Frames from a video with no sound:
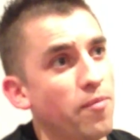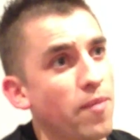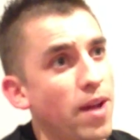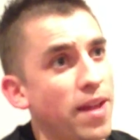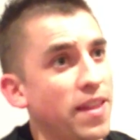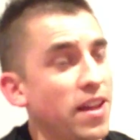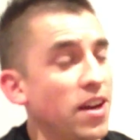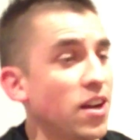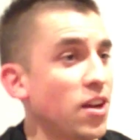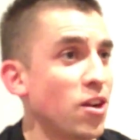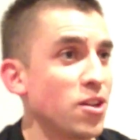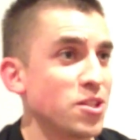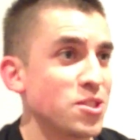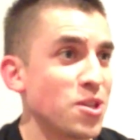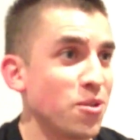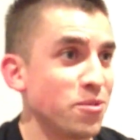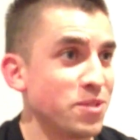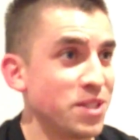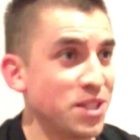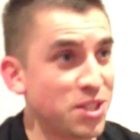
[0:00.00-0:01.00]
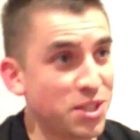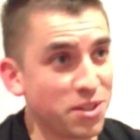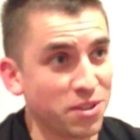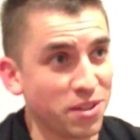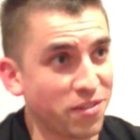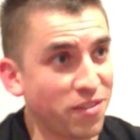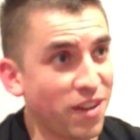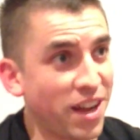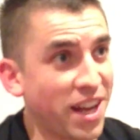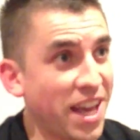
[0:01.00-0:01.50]
And then I got told to chill
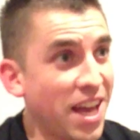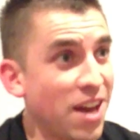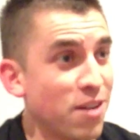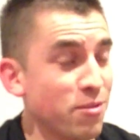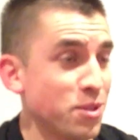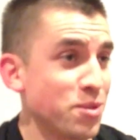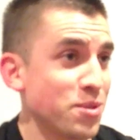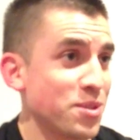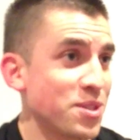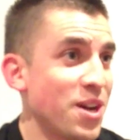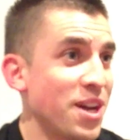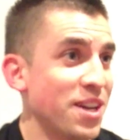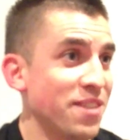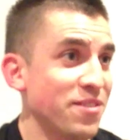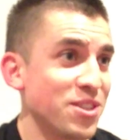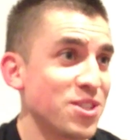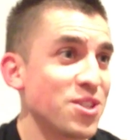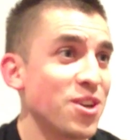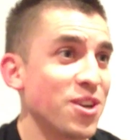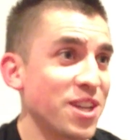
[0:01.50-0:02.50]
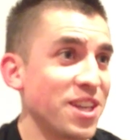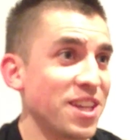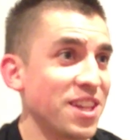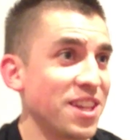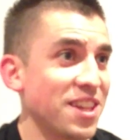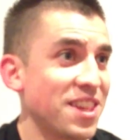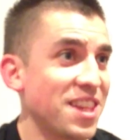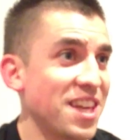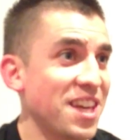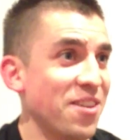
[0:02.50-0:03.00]
the fuck out, which was kind of a shocking
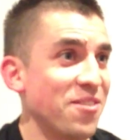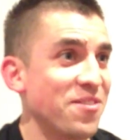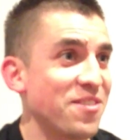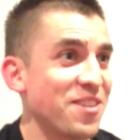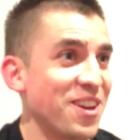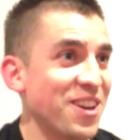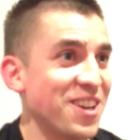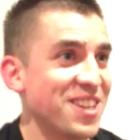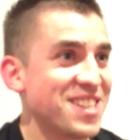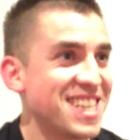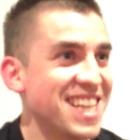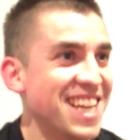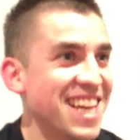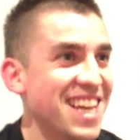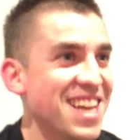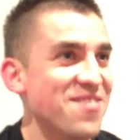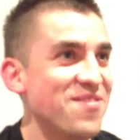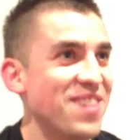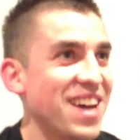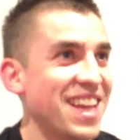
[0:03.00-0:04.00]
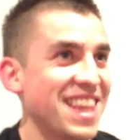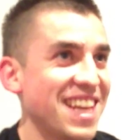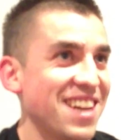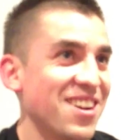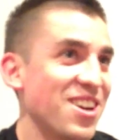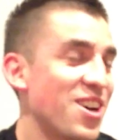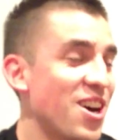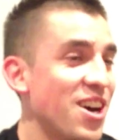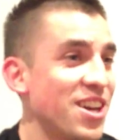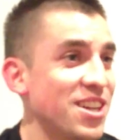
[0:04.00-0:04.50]
thing at first. But then
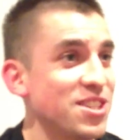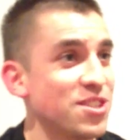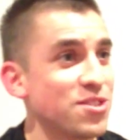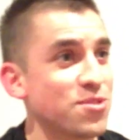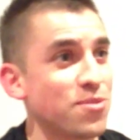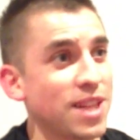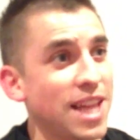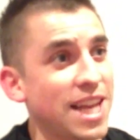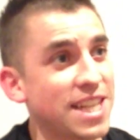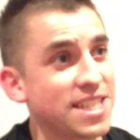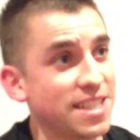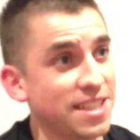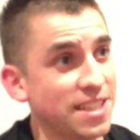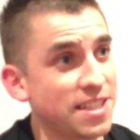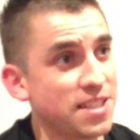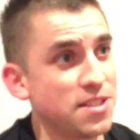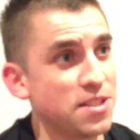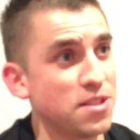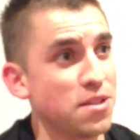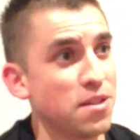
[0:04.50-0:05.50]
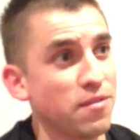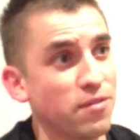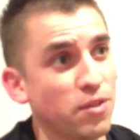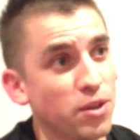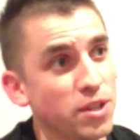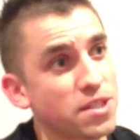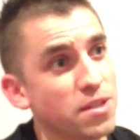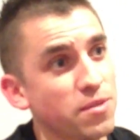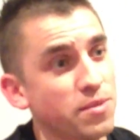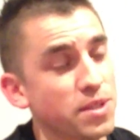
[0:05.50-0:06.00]
I kind of just relaxed and listened to the
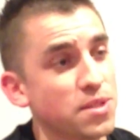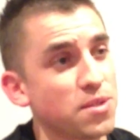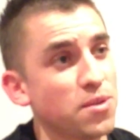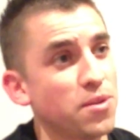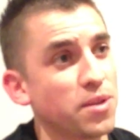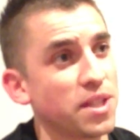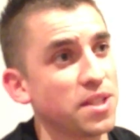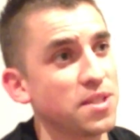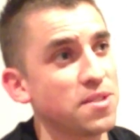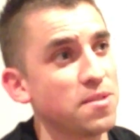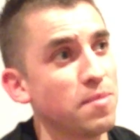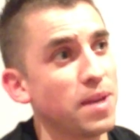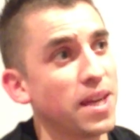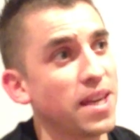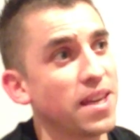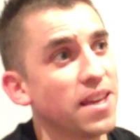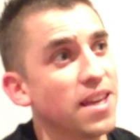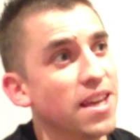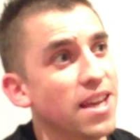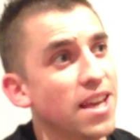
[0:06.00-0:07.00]
voice that was talking to me.